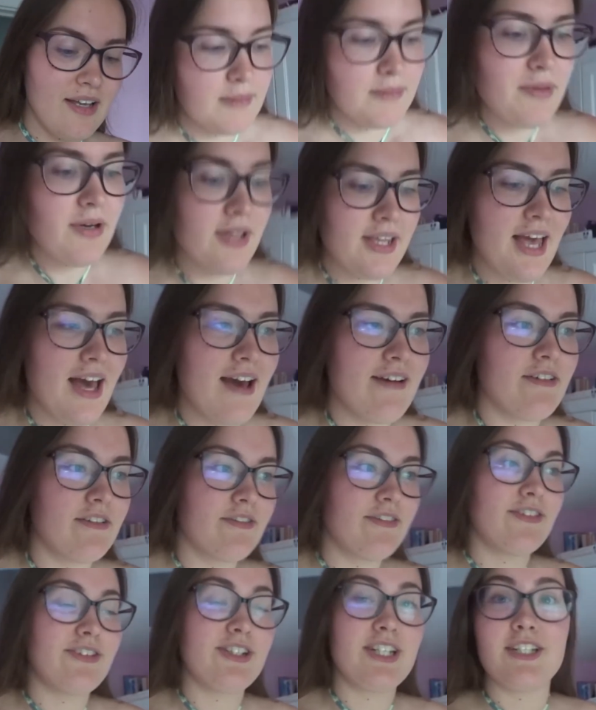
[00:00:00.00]
But yeah,
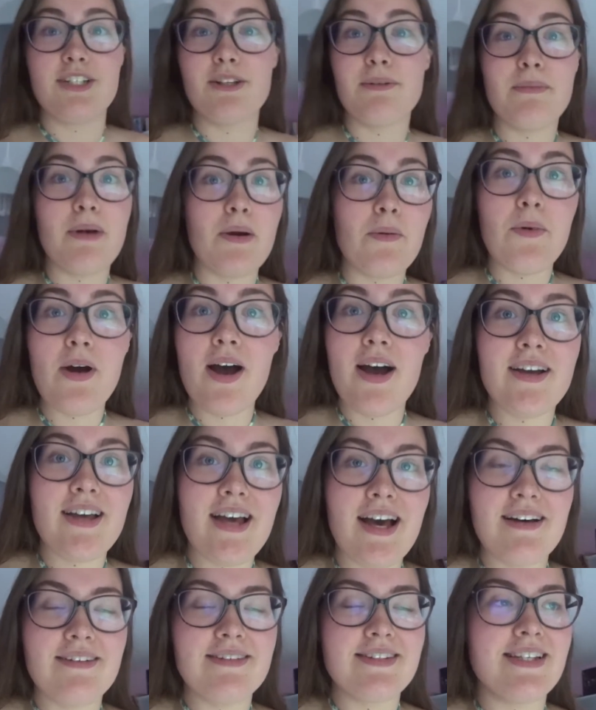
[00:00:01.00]
I've already done my
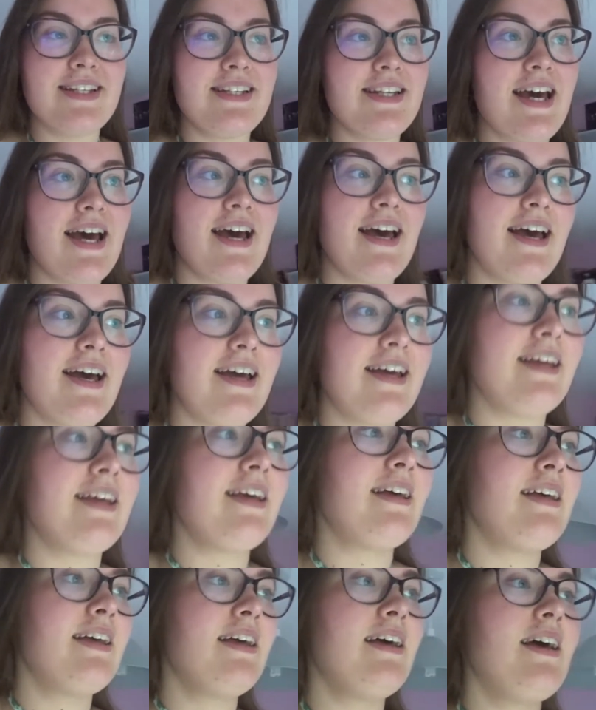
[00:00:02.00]
workout today.